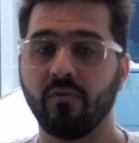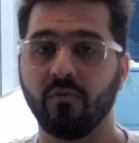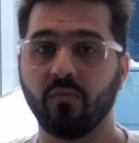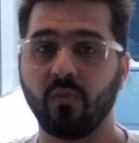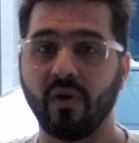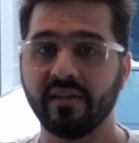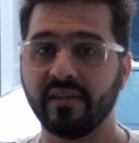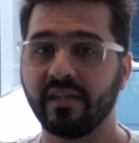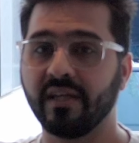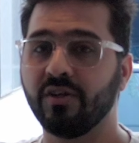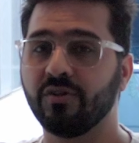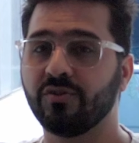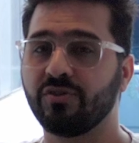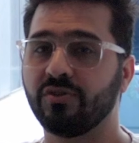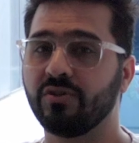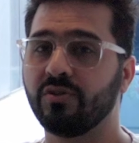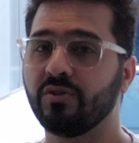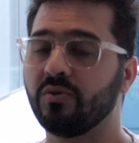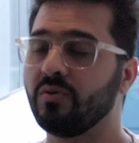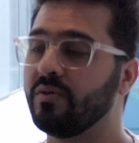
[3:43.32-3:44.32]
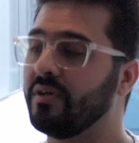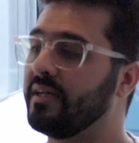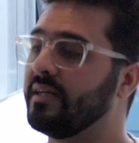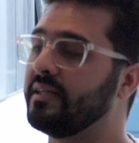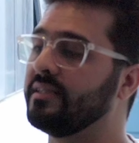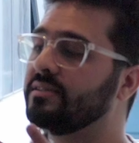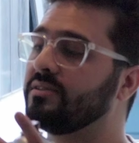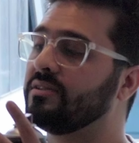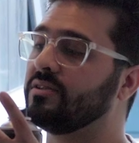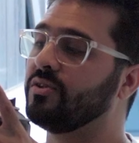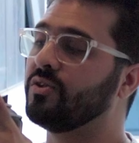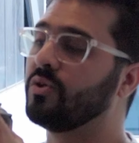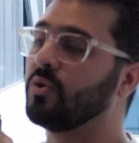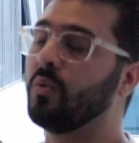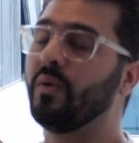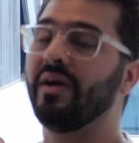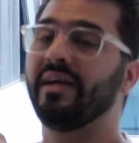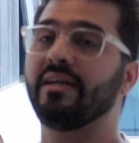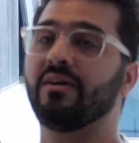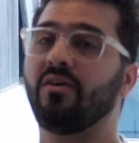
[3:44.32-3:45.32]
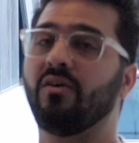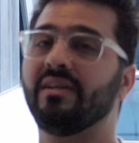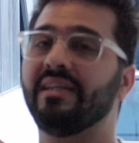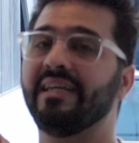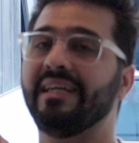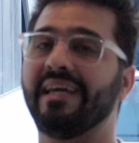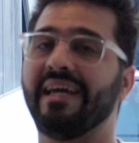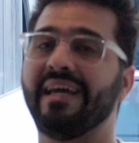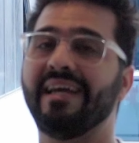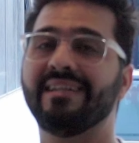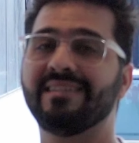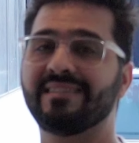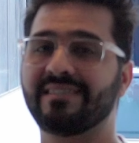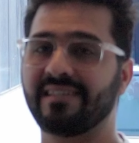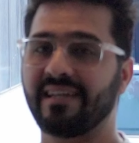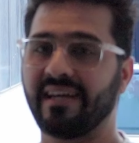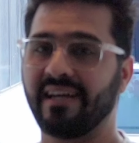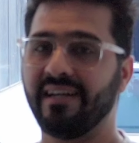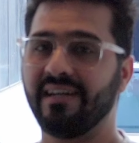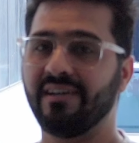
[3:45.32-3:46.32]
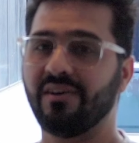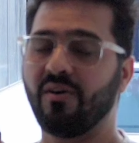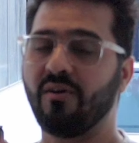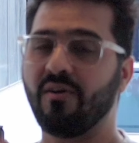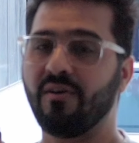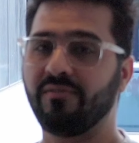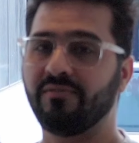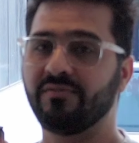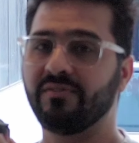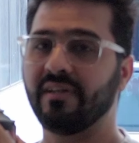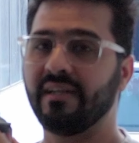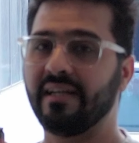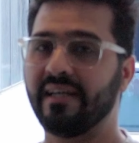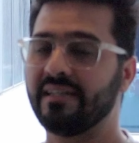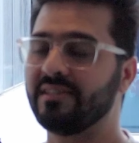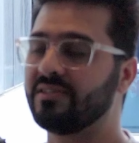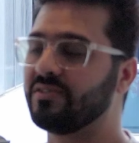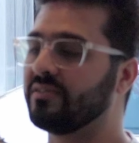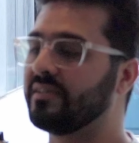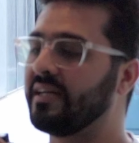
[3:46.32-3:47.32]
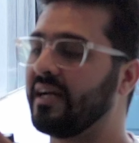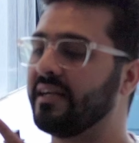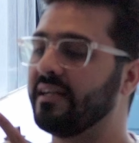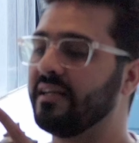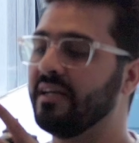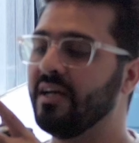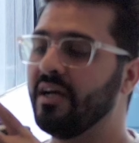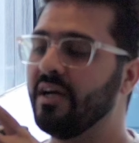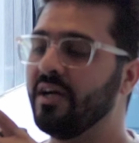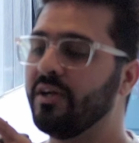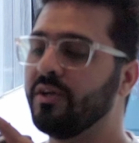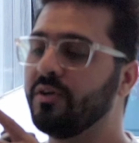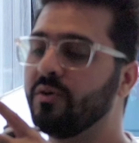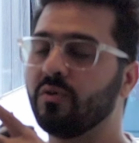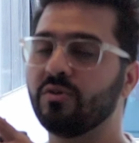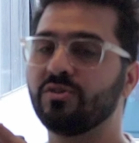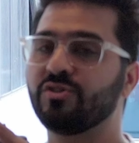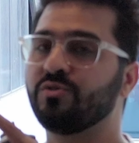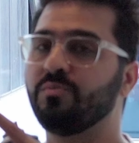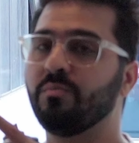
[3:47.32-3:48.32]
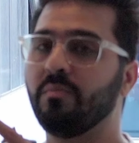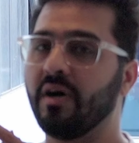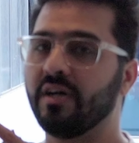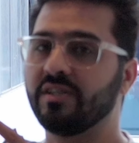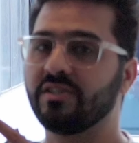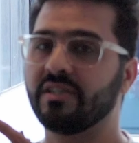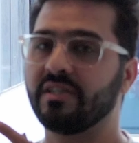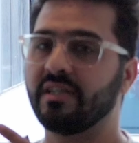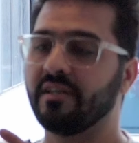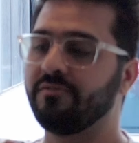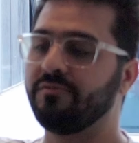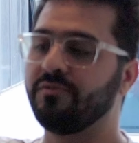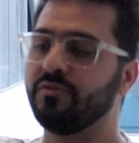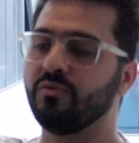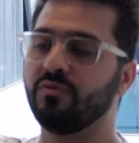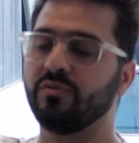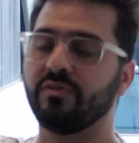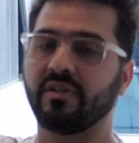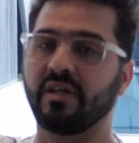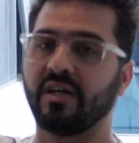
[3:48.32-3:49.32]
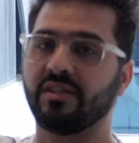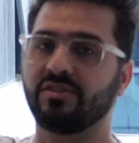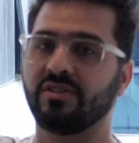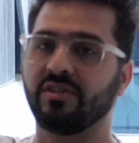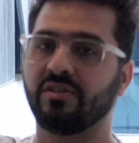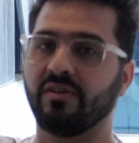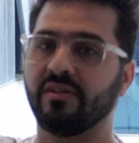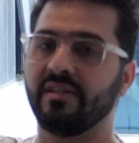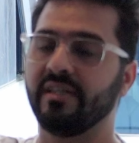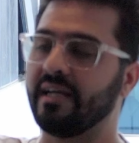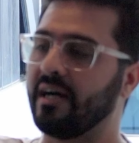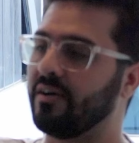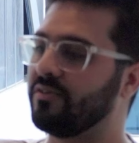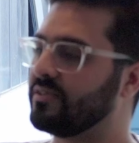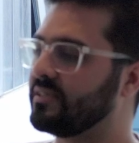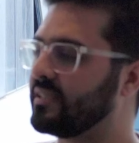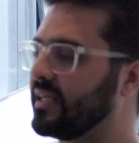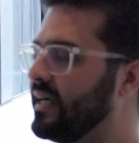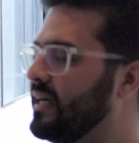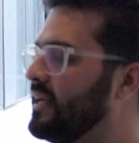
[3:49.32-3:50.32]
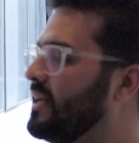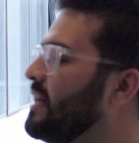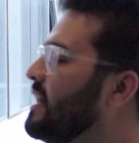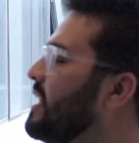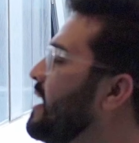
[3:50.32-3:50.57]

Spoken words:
one thing you should do is do it on the inside of the lens so that you don't smudge it if you touch it on the outside.